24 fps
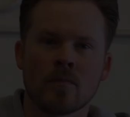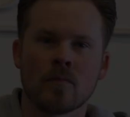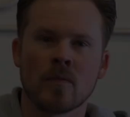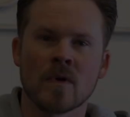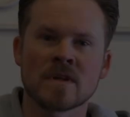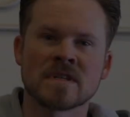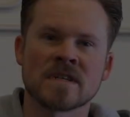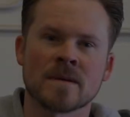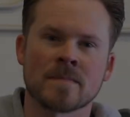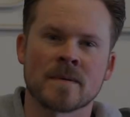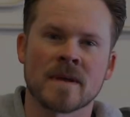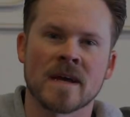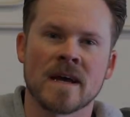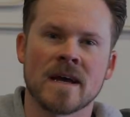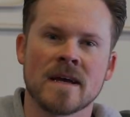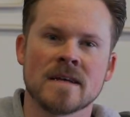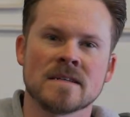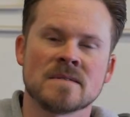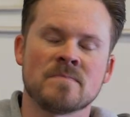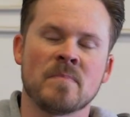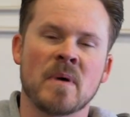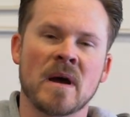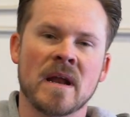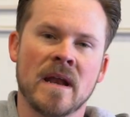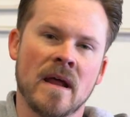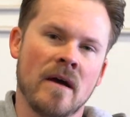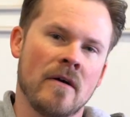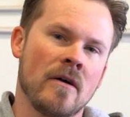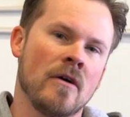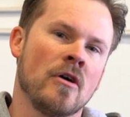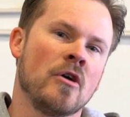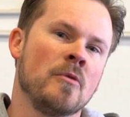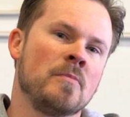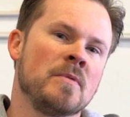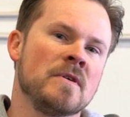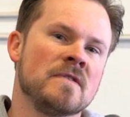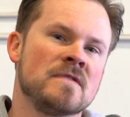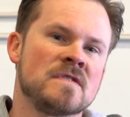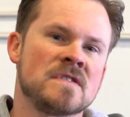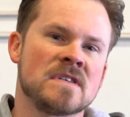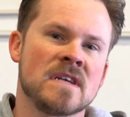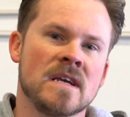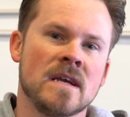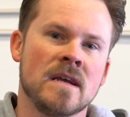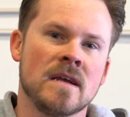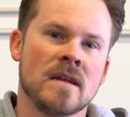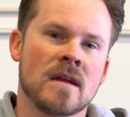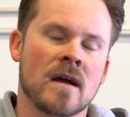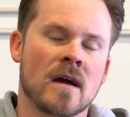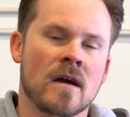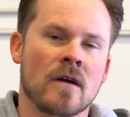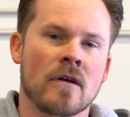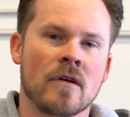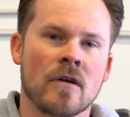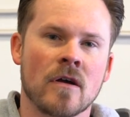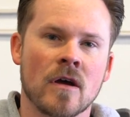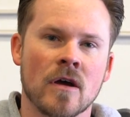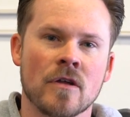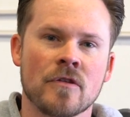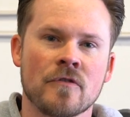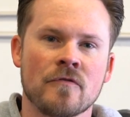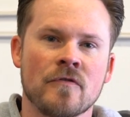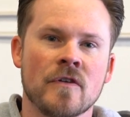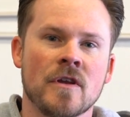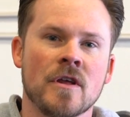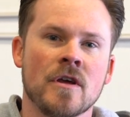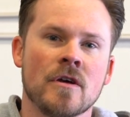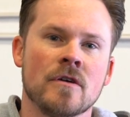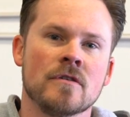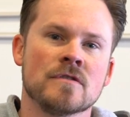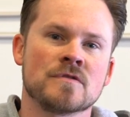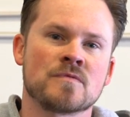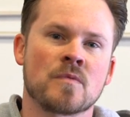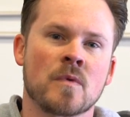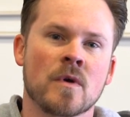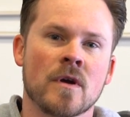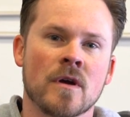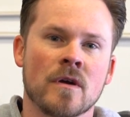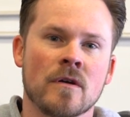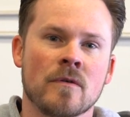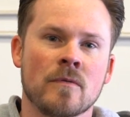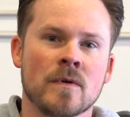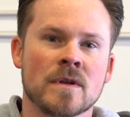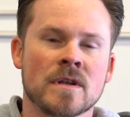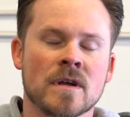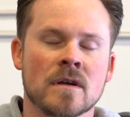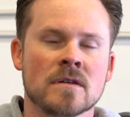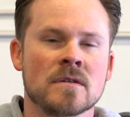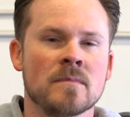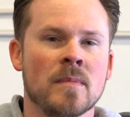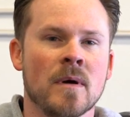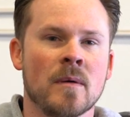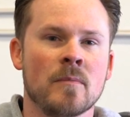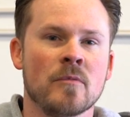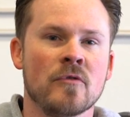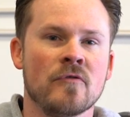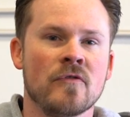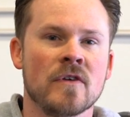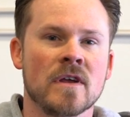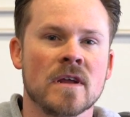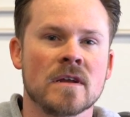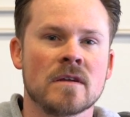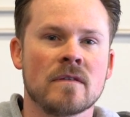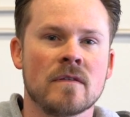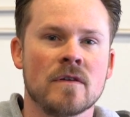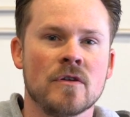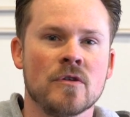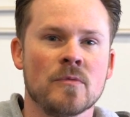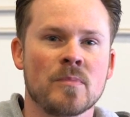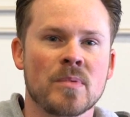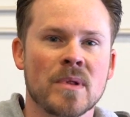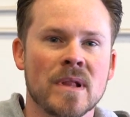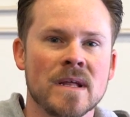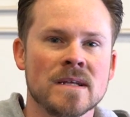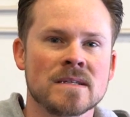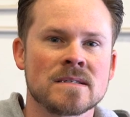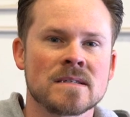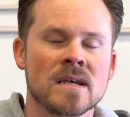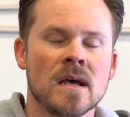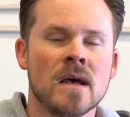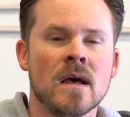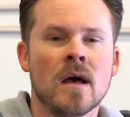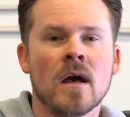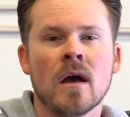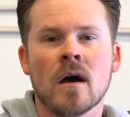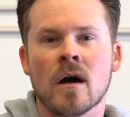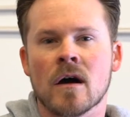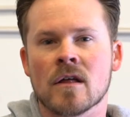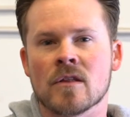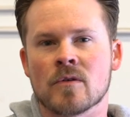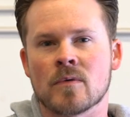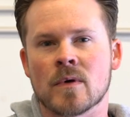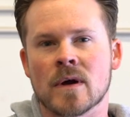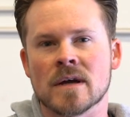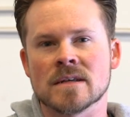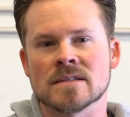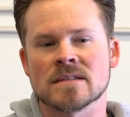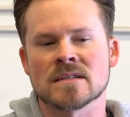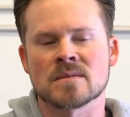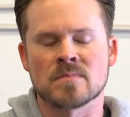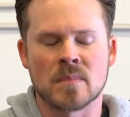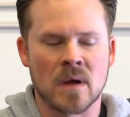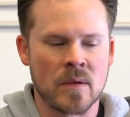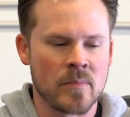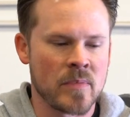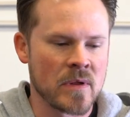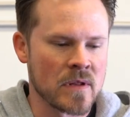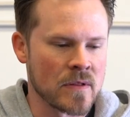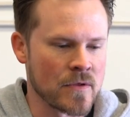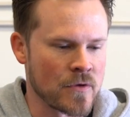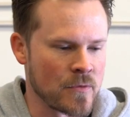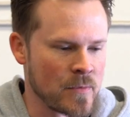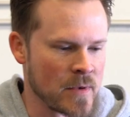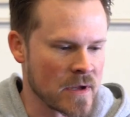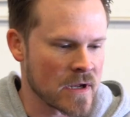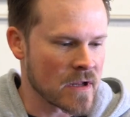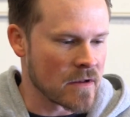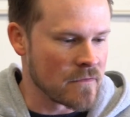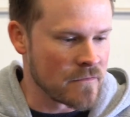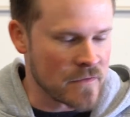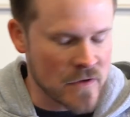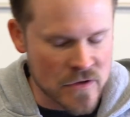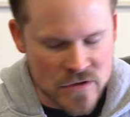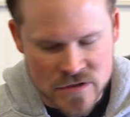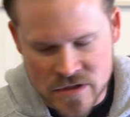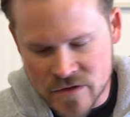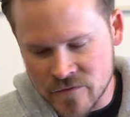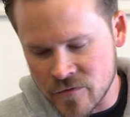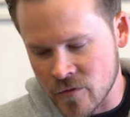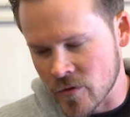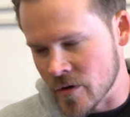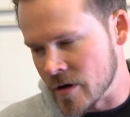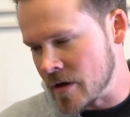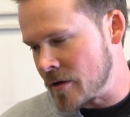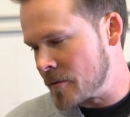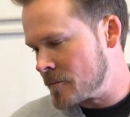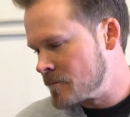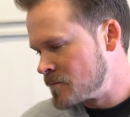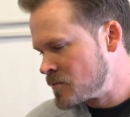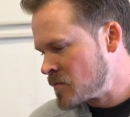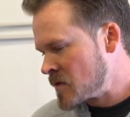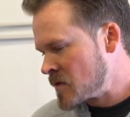What's up guys? By now I hope you've seen our other videos where we talked about moving into the new place. Otherwise this might be a little bit confusing for you.